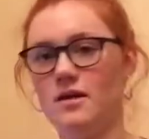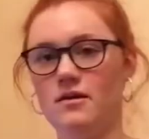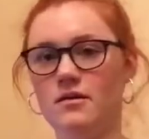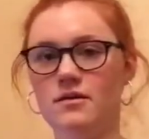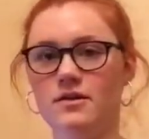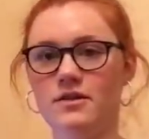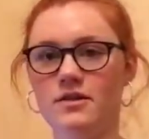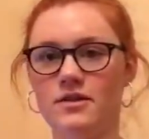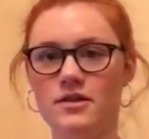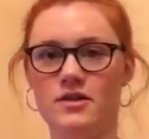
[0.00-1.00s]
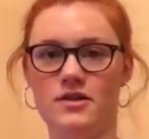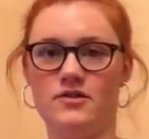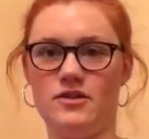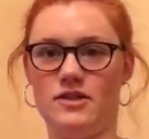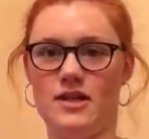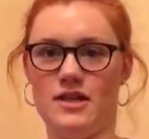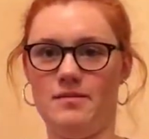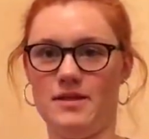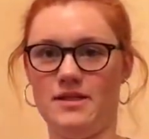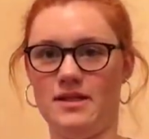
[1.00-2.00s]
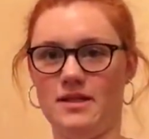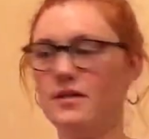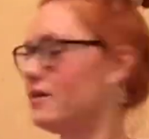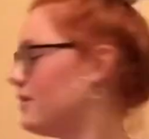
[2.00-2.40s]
little trusty iPad here,